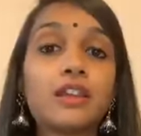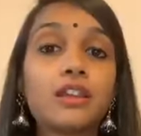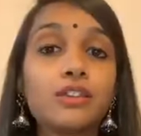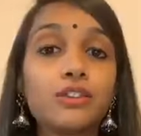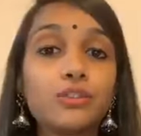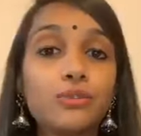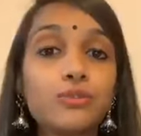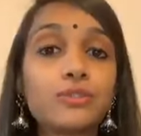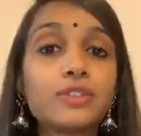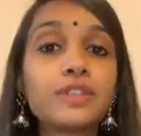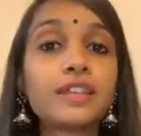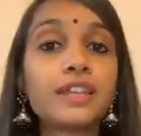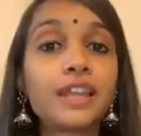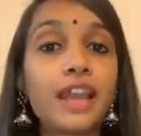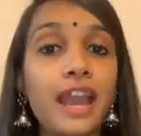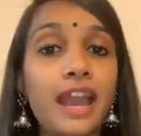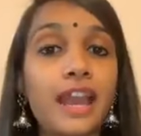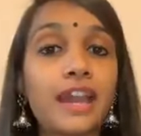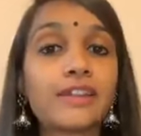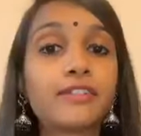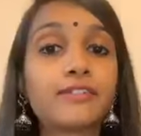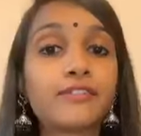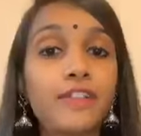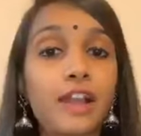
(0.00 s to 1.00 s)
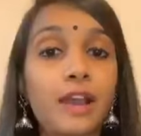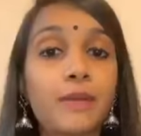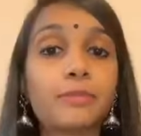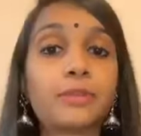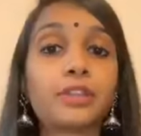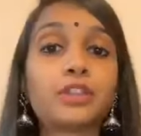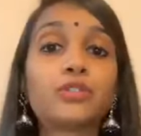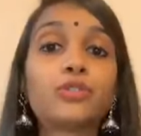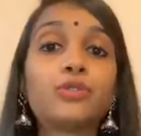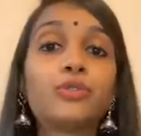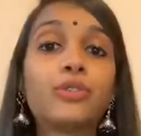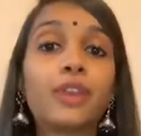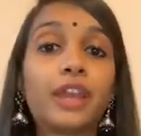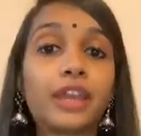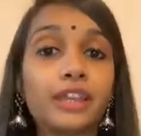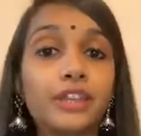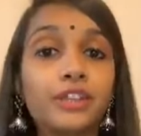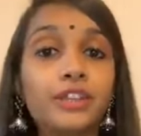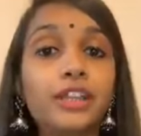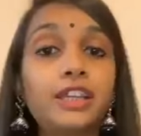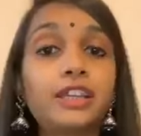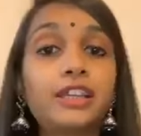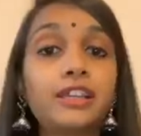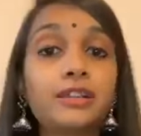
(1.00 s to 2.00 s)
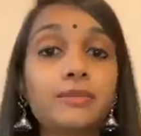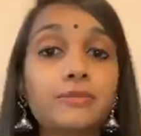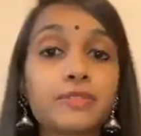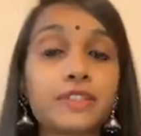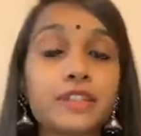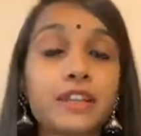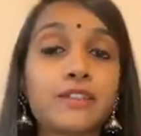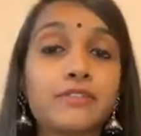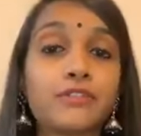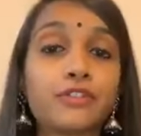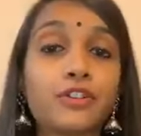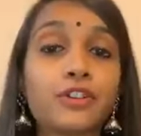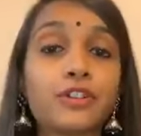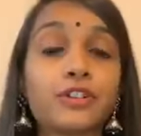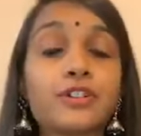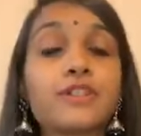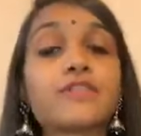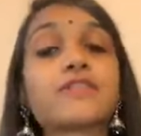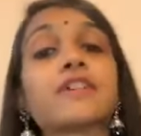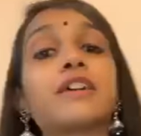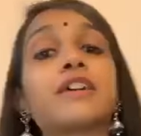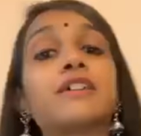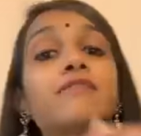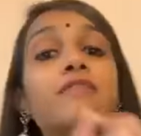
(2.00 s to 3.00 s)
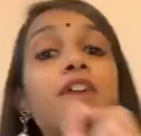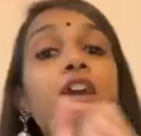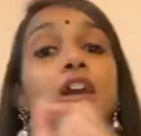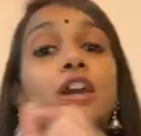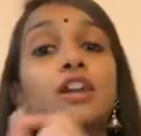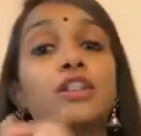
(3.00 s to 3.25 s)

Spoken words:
using hand flapping to regulate himself or herself,